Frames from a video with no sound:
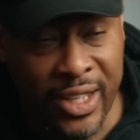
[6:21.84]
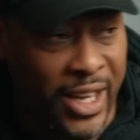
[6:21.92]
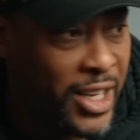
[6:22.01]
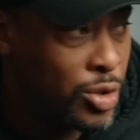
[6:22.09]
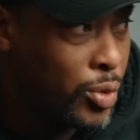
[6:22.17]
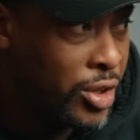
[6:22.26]

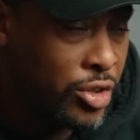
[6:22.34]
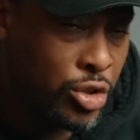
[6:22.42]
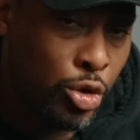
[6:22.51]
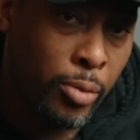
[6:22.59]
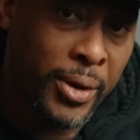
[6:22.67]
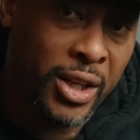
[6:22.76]
days when
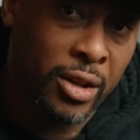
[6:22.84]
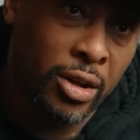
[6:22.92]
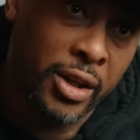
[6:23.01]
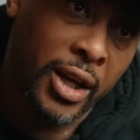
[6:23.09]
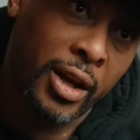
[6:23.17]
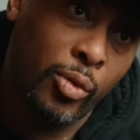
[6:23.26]
there's nobody
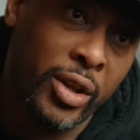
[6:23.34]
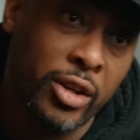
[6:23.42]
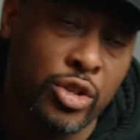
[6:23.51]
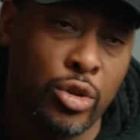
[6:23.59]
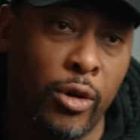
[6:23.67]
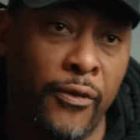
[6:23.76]
looking, when
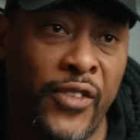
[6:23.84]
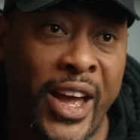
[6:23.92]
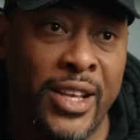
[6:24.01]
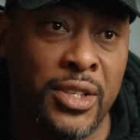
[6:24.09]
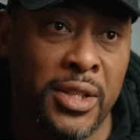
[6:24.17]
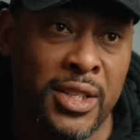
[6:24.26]
there's no
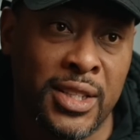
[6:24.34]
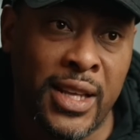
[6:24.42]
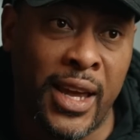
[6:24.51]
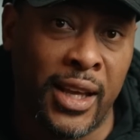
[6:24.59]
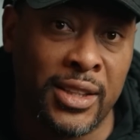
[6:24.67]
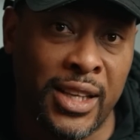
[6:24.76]
fans in the
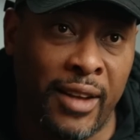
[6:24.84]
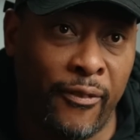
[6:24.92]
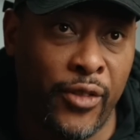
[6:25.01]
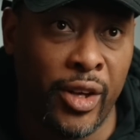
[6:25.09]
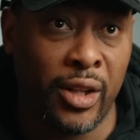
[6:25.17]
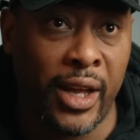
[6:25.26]
stands, I
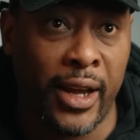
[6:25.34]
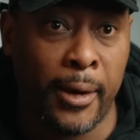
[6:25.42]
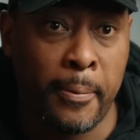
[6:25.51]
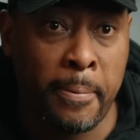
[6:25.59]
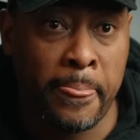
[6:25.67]
feel like